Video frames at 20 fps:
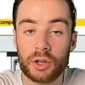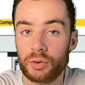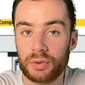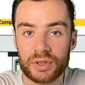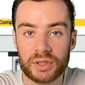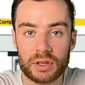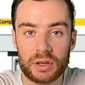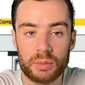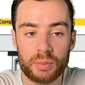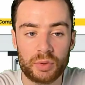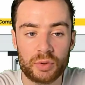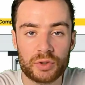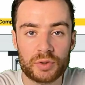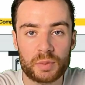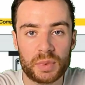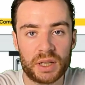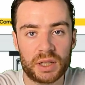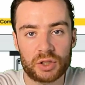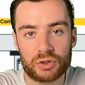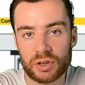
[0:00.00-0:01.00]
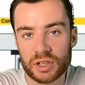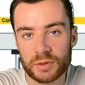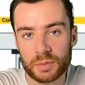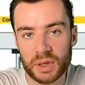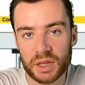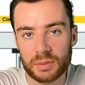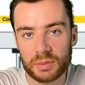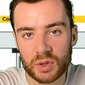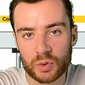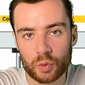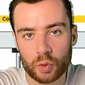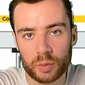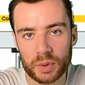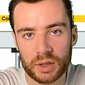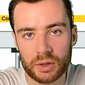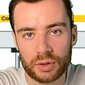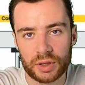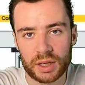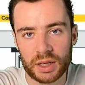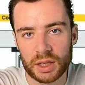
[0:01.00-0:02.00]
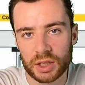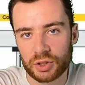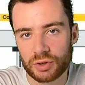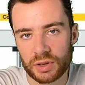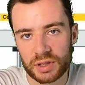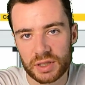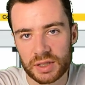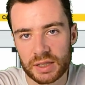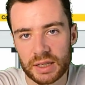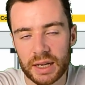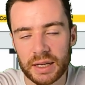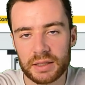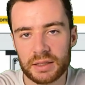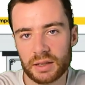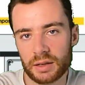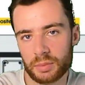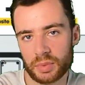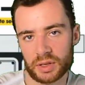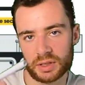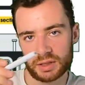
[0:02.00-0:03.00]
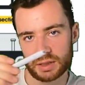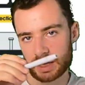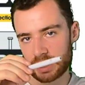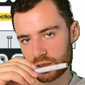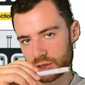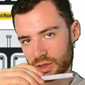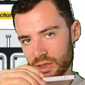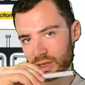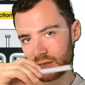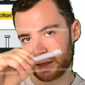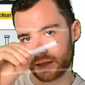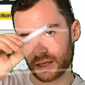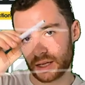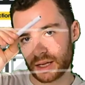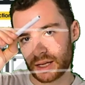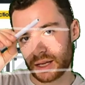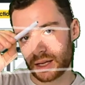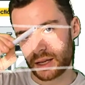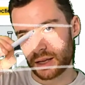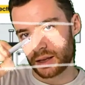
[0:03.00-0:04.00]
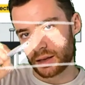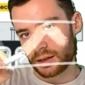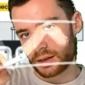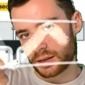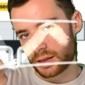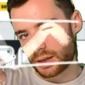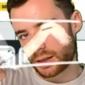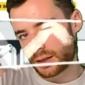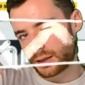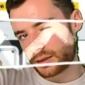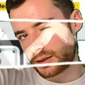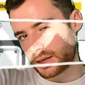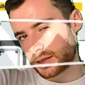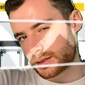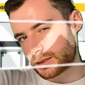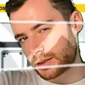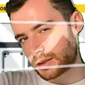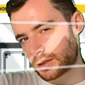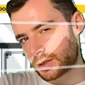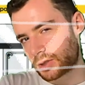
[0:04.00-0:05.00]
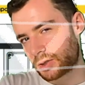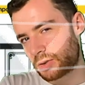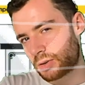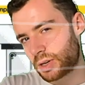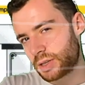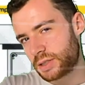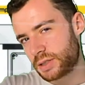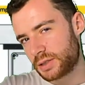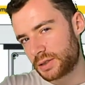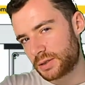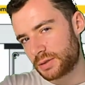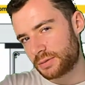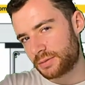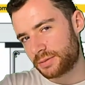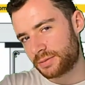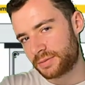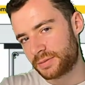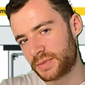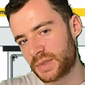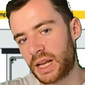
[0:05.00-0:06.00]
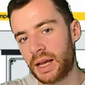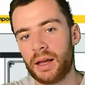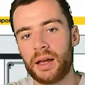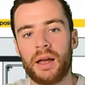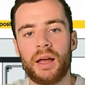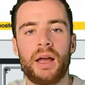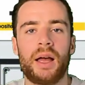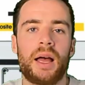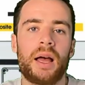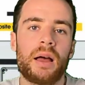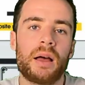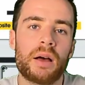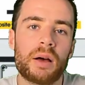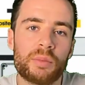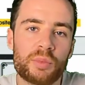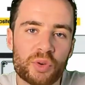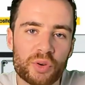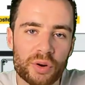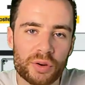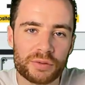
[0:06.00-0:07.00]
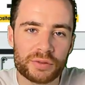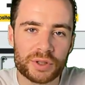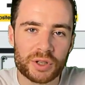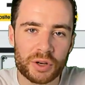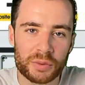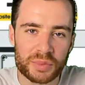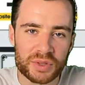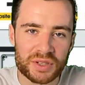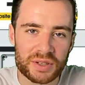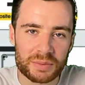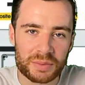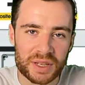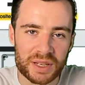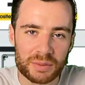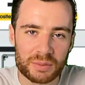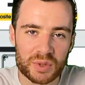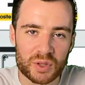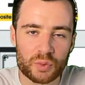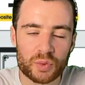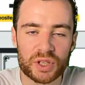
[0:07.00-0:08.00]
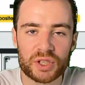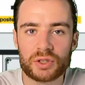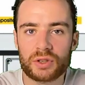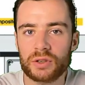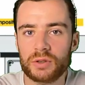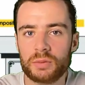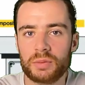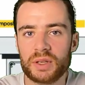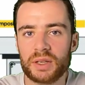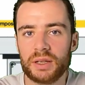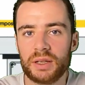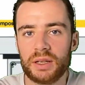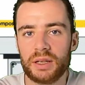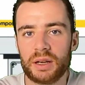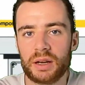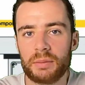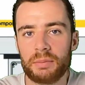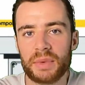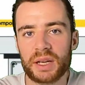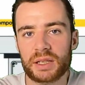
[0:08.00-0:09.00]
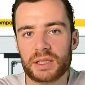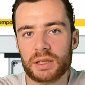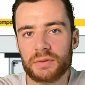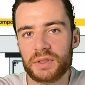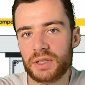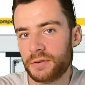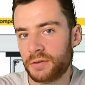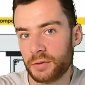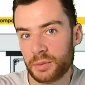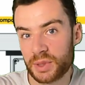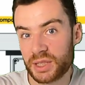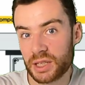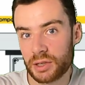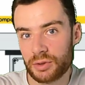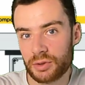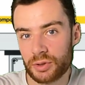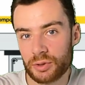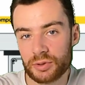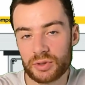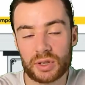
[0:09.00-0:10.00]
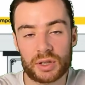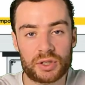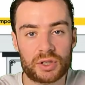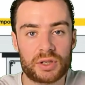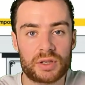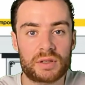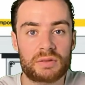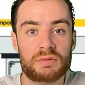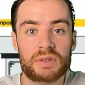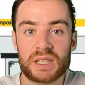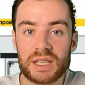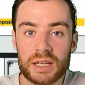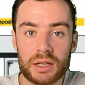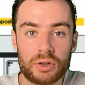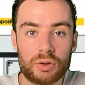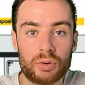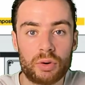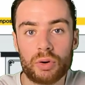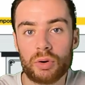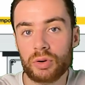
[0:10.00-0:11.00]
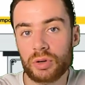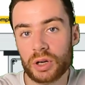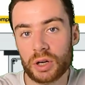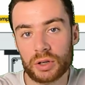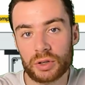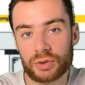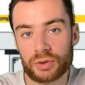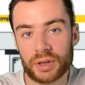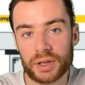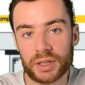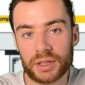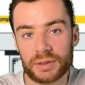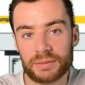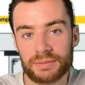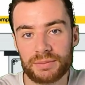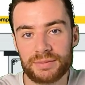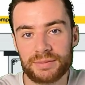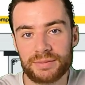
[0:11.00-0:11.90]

Other examples being truss beams. We'll be looking at trusses later, but essentially this is a truss. Moreover, composite beams, which could be a mix of different materials such as steel or concrete.